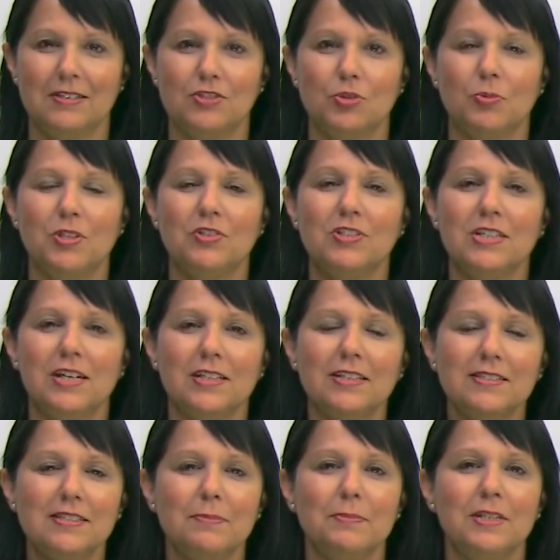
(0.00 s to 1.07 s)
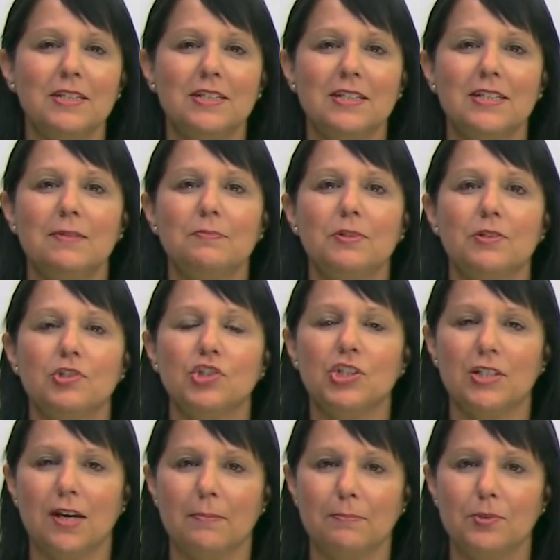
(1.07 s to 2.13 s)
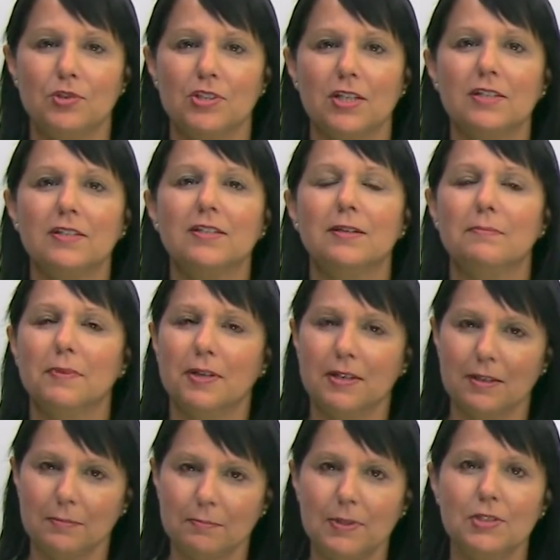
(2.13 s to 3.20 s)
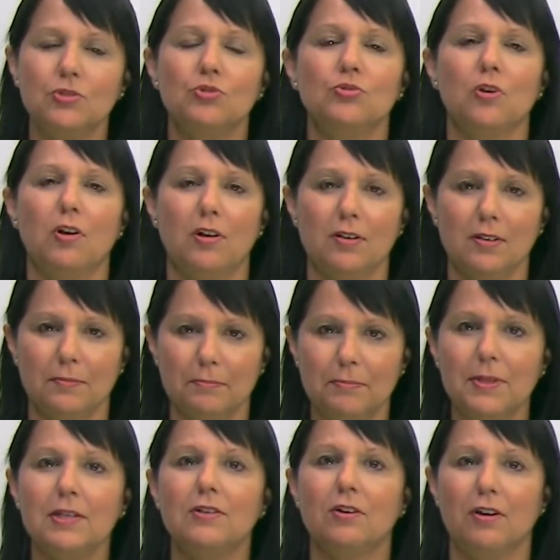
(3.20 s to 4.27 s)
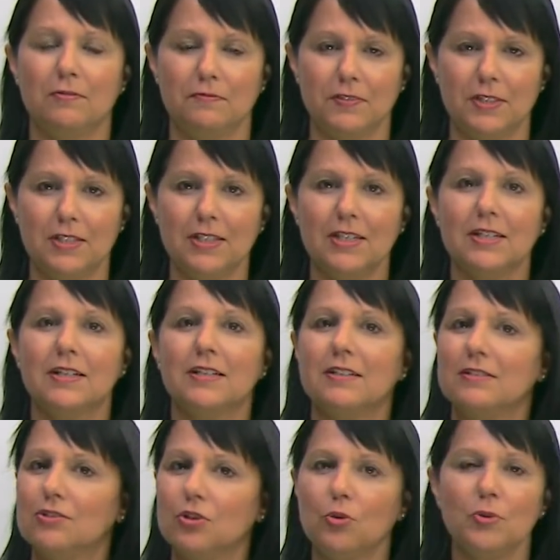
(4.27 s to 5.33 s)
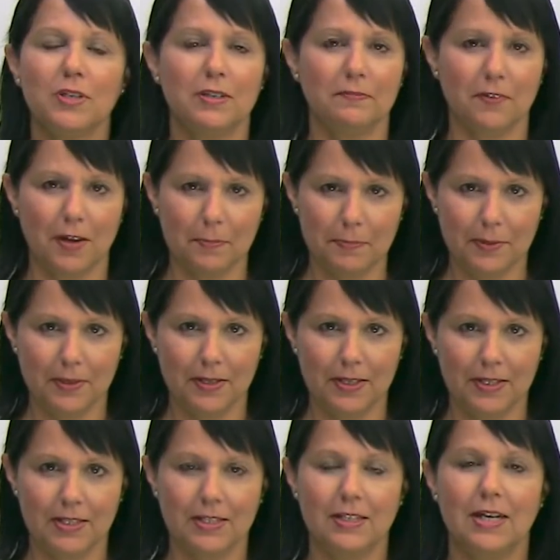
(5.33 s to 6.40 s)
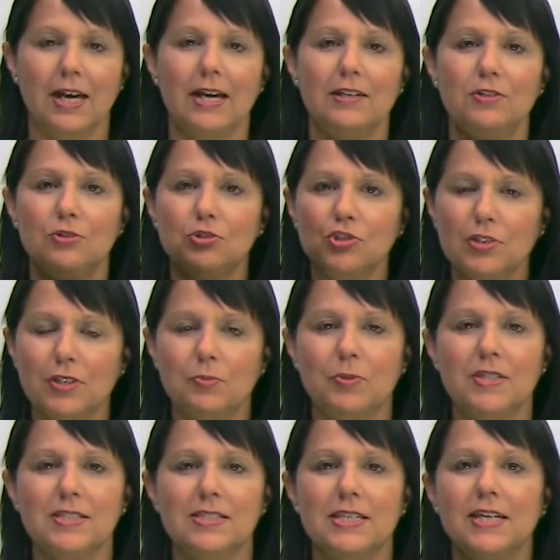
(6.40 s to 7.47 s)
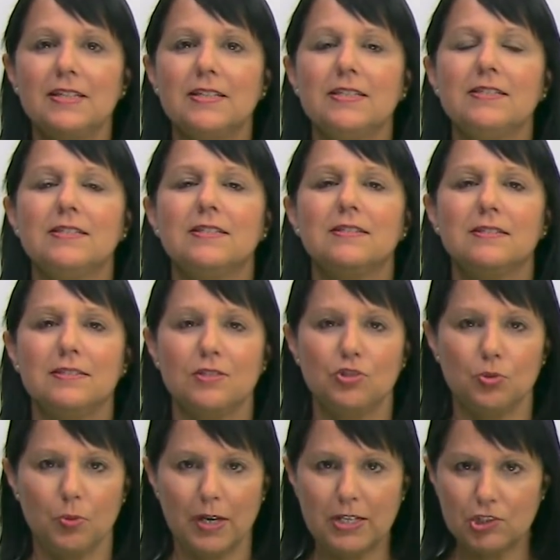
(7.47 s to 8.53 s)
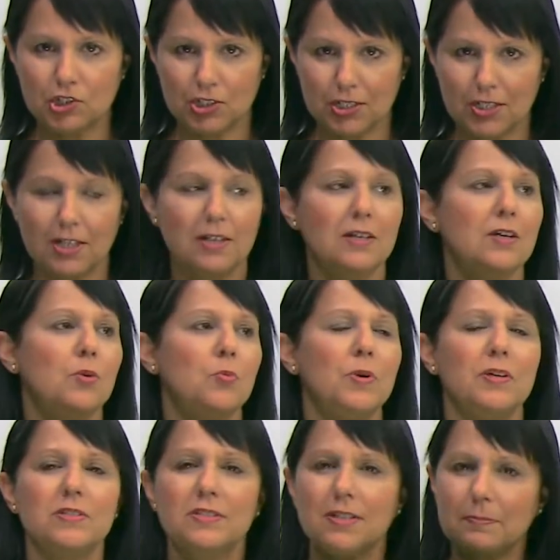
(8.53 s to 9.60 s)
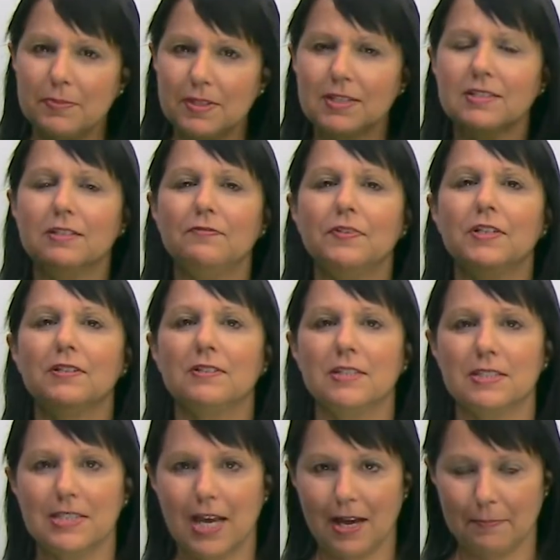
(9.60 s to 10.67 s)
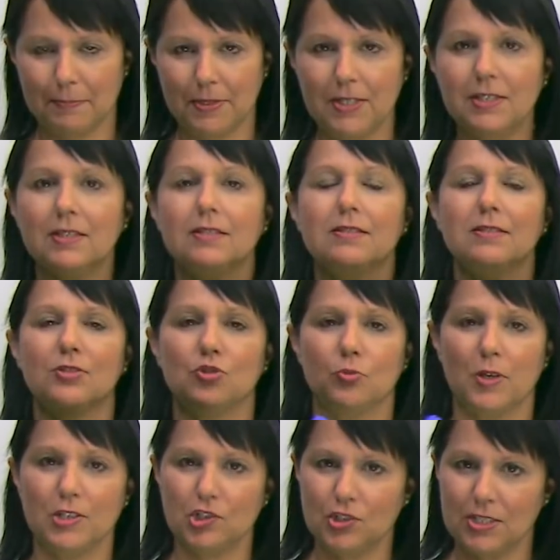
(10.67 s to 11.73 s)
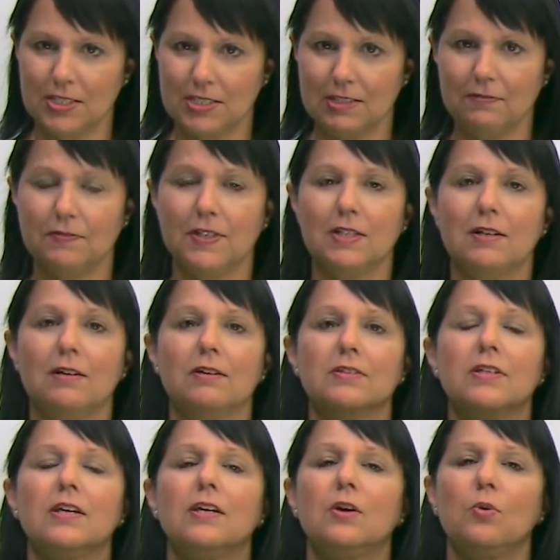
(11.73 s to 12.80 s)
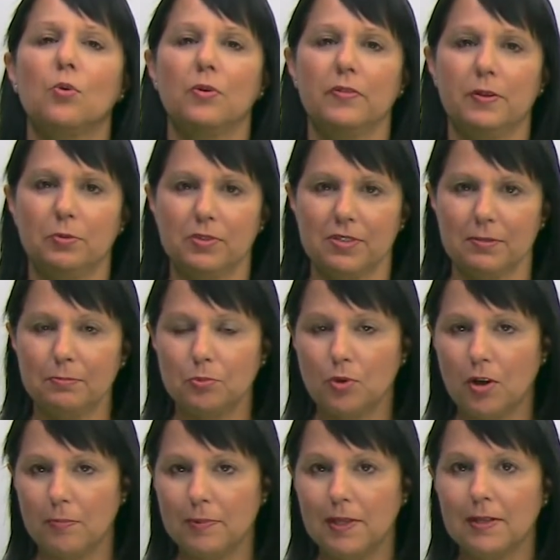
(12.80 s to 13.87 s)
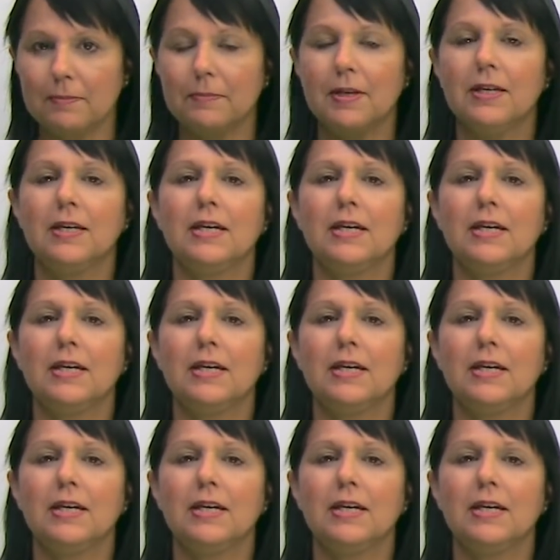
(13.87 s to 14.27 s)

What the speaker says: So when you're telling somebody to keep their chin up, you're telling them, be strong, be confident, don't give up. And usually we say this in a situation where something difficult has happened, the situation is difficult, or there was a problem,